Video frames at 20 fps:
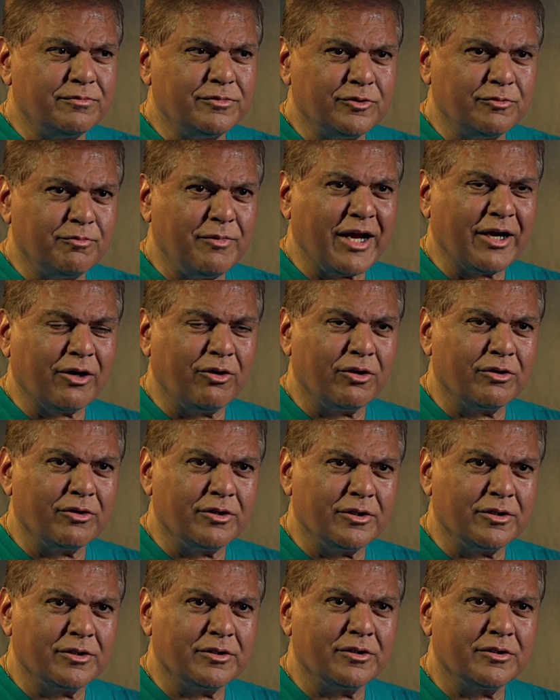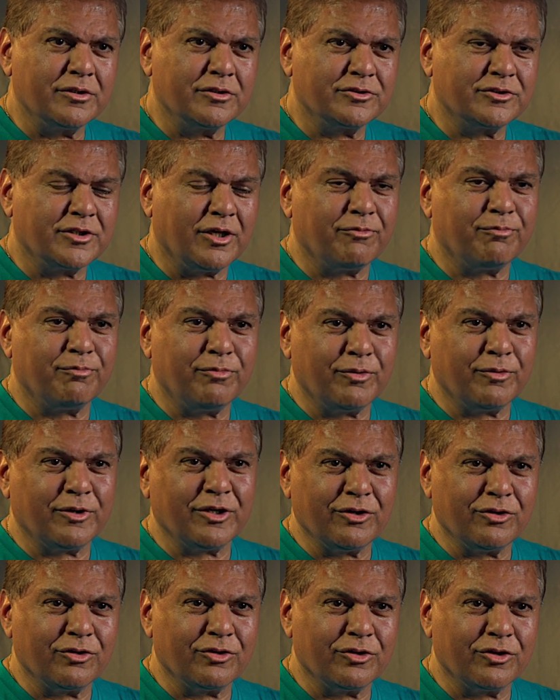to bag all the stuff, put
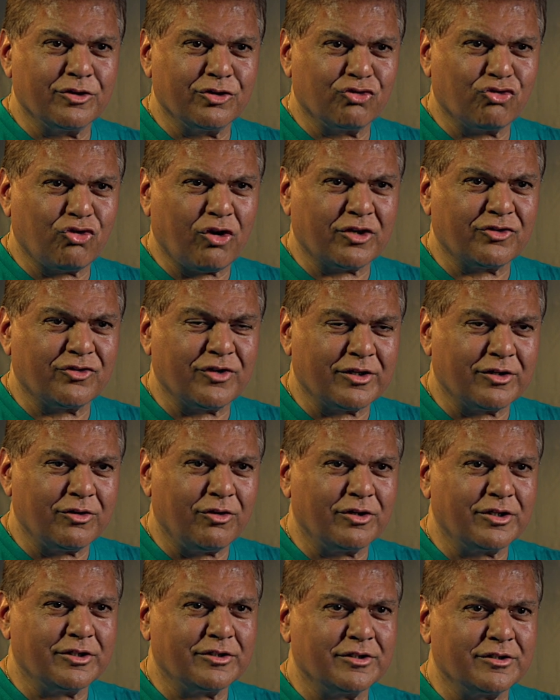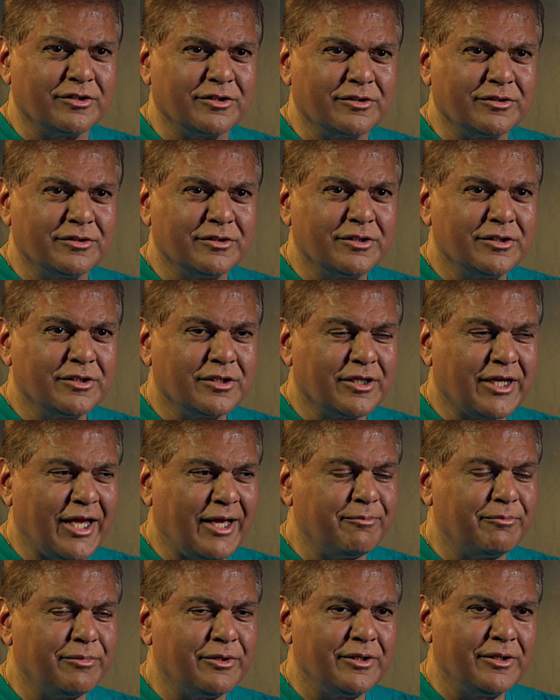it on trucks at Honiton
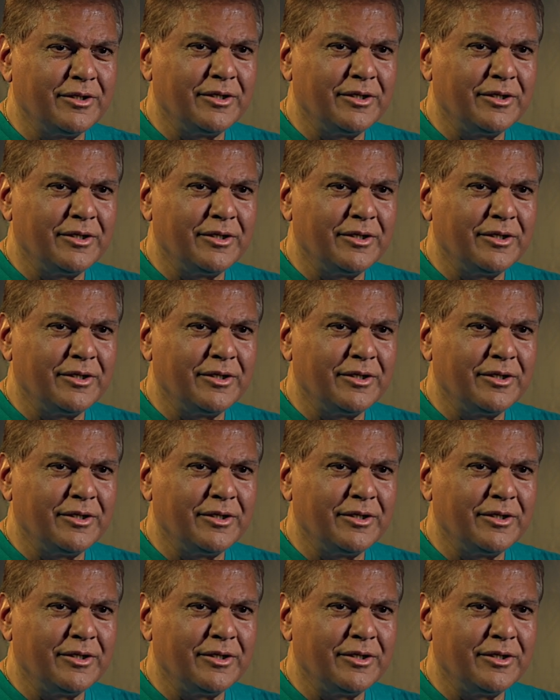camp,